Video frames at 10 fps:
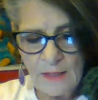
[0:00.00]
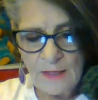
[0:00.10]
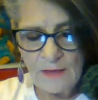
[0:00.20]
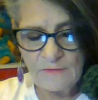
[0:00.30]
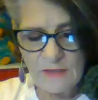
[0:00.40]

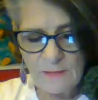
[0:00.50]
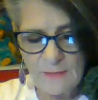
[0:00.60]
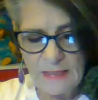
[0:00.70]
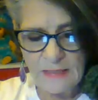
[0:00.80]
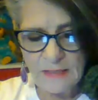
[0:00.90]
of an
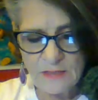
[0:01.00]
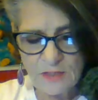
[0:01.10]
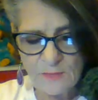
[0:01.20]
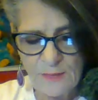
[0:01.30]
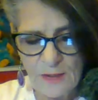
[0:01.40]
immediate
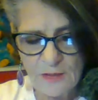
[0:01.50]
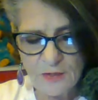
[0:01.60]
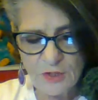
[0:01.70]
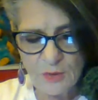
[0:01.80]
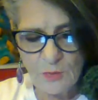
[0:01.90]

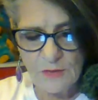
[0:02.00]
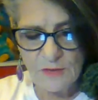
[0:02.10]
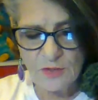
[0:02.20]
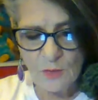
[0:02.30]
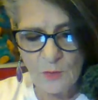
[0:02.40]
departure, when the
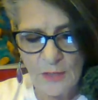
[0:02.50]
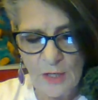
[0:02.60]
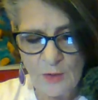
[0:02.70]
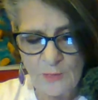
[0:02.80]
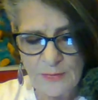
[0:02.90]
door
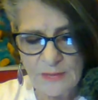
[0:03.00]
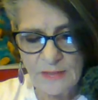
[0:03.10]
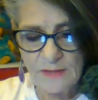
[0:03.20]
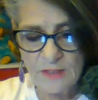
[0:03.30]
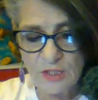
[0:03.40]
opened
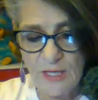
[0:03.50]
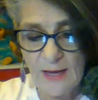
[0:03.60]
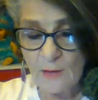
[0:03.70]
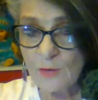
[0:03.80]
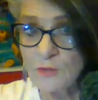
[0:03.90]
and the
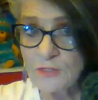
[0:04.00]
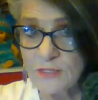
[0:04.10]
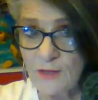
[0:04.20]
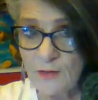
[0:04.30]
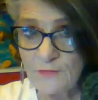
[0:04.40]
child
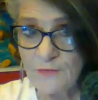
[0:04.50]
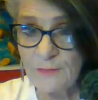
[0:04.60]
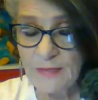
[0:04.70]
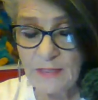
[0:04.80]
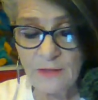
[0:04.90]
herself
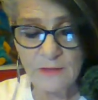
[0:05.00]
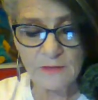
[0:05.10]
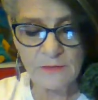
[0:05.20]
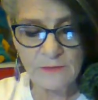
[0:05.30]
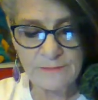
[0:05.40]

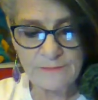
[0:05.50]
appeared.